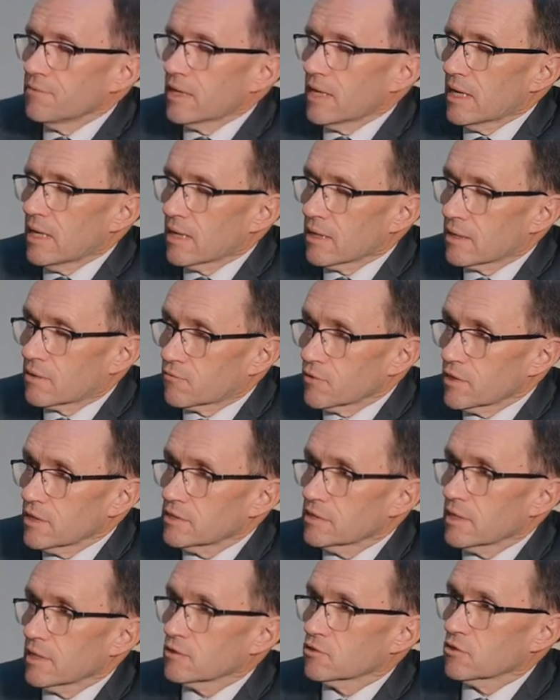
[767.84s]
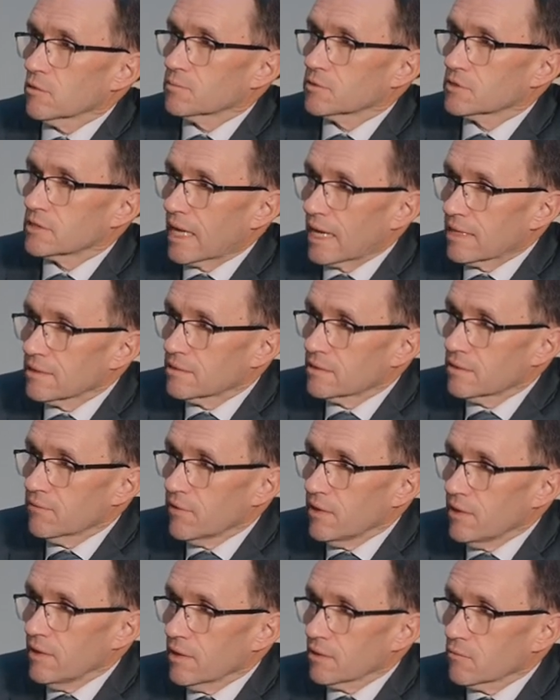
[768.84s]
increasing
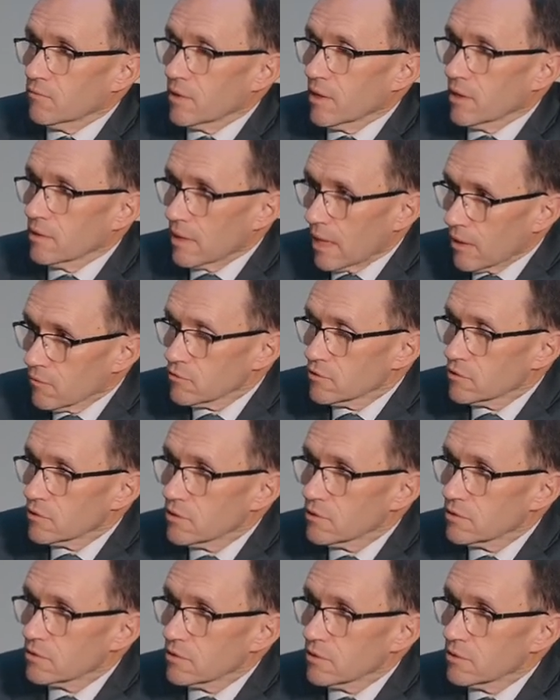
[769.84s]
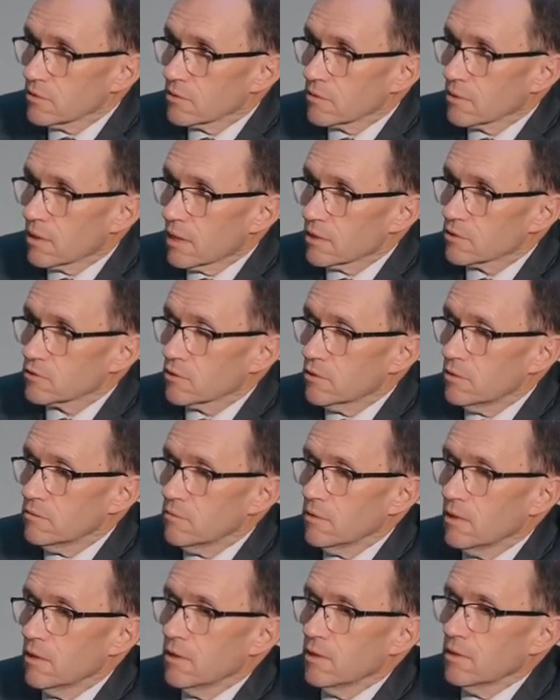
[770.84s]
substantively, and we announced this in
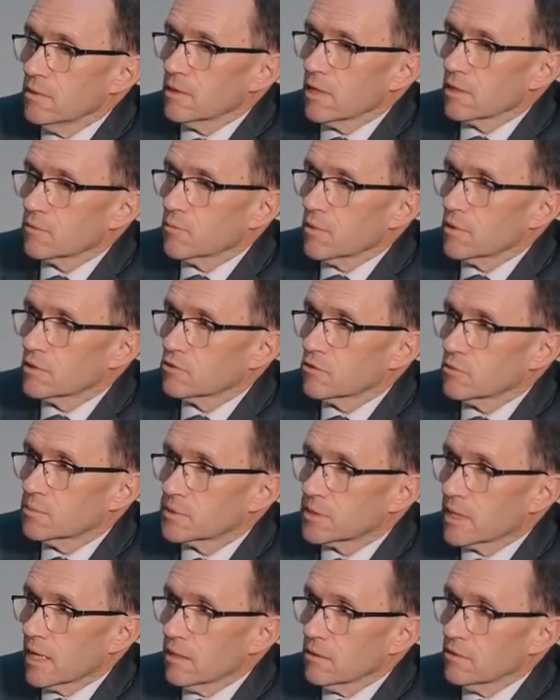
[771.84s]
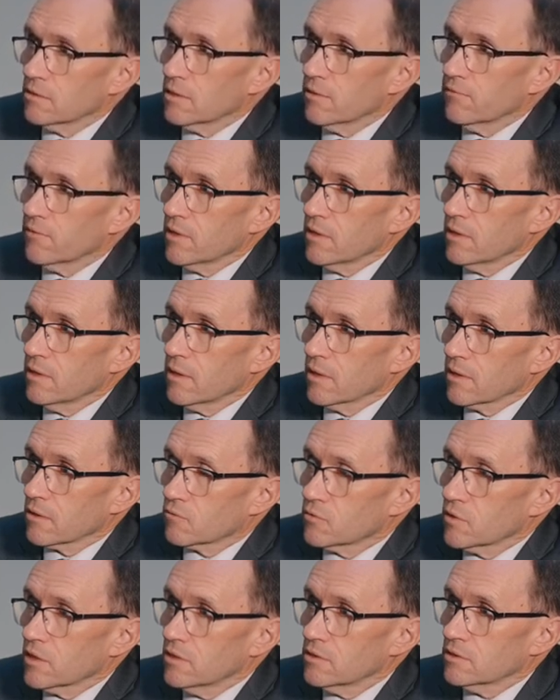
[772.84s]
Glasgow, that we substantively
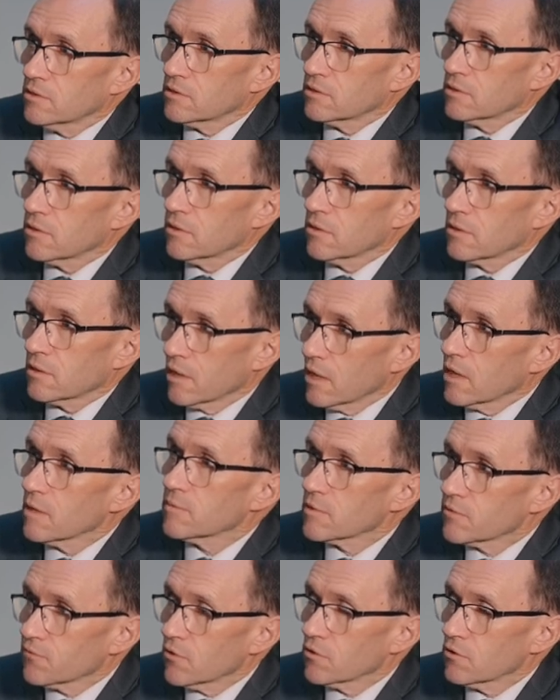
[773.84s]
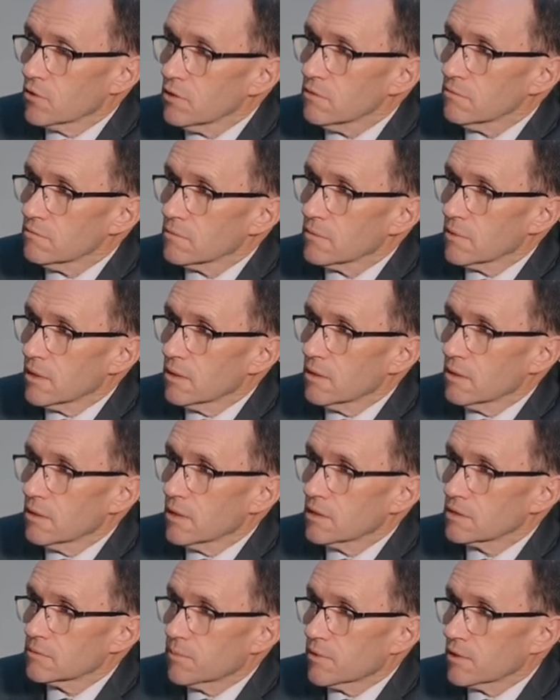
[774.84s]
increase climate funding
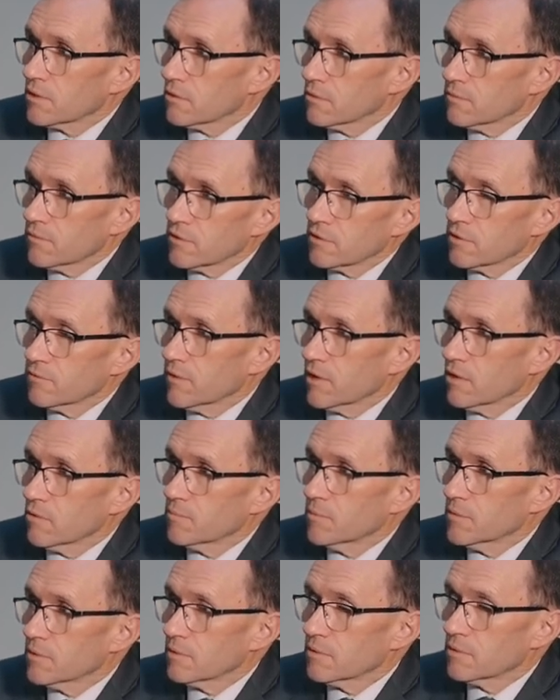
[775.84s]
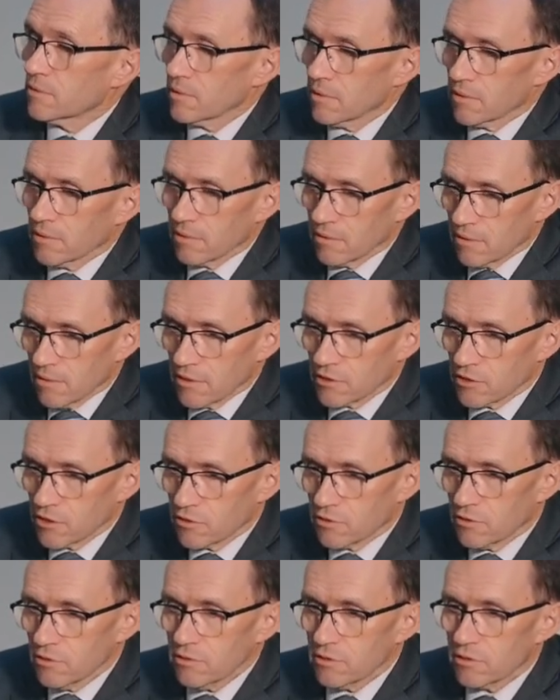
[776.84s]
as part of our development
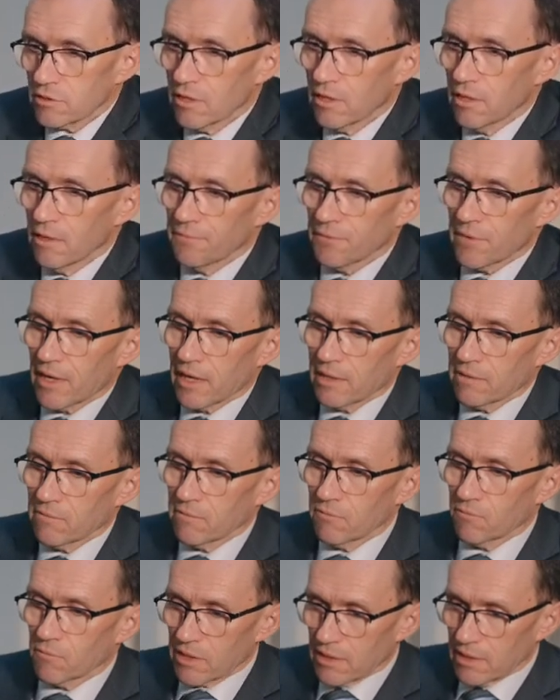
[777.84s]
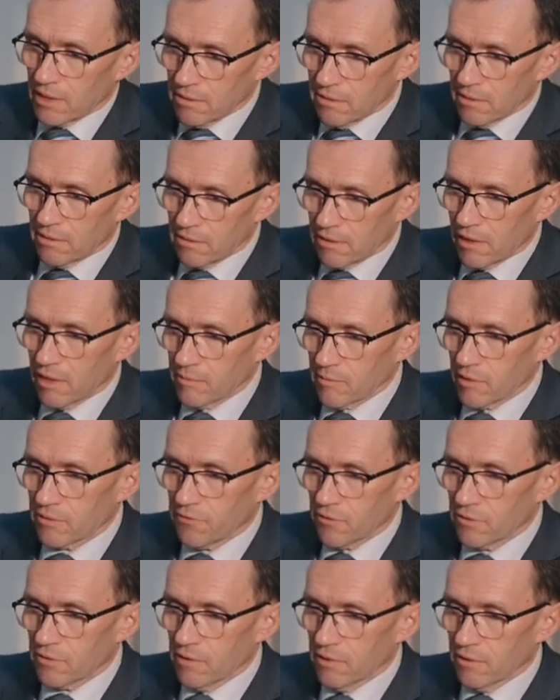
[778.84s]
assistance. And within climate
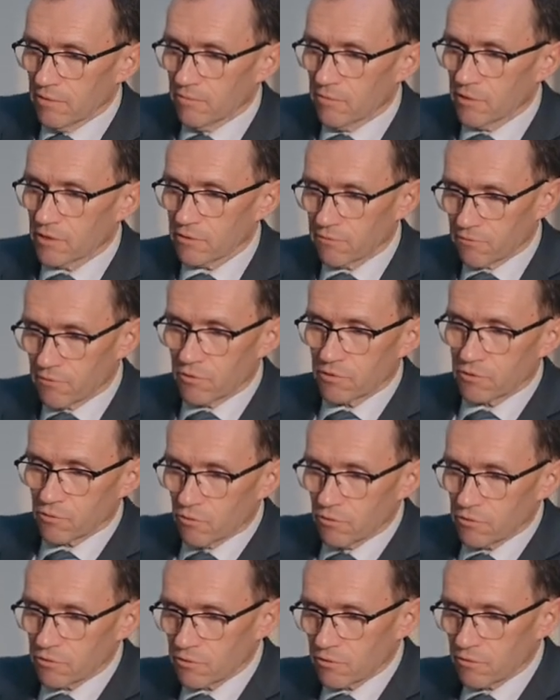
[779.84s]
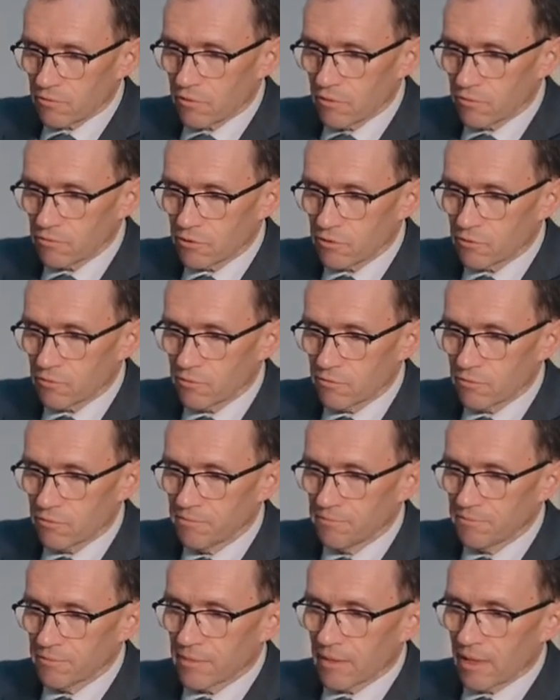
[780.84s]
funding, which of course also goes to
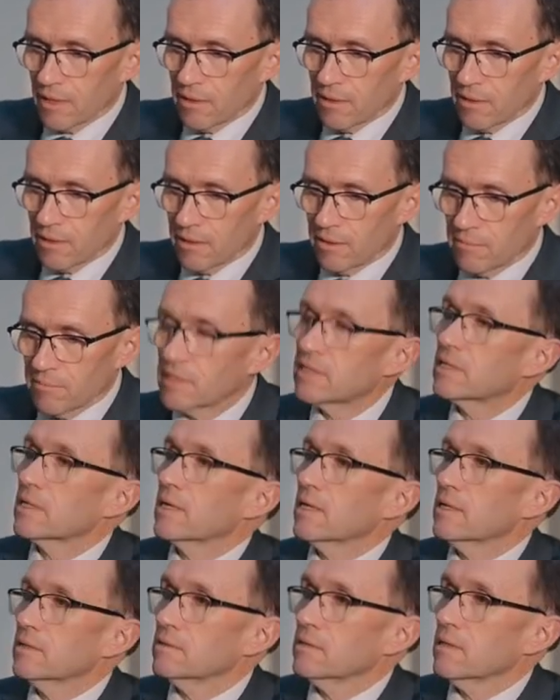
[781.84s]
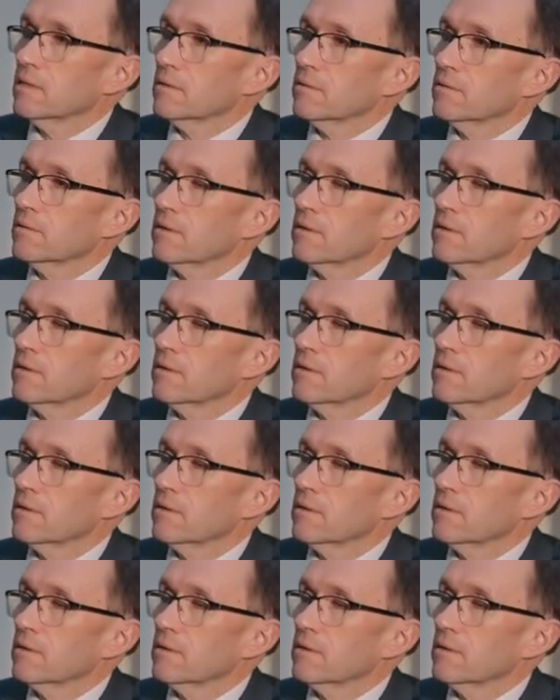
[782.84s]
mitigating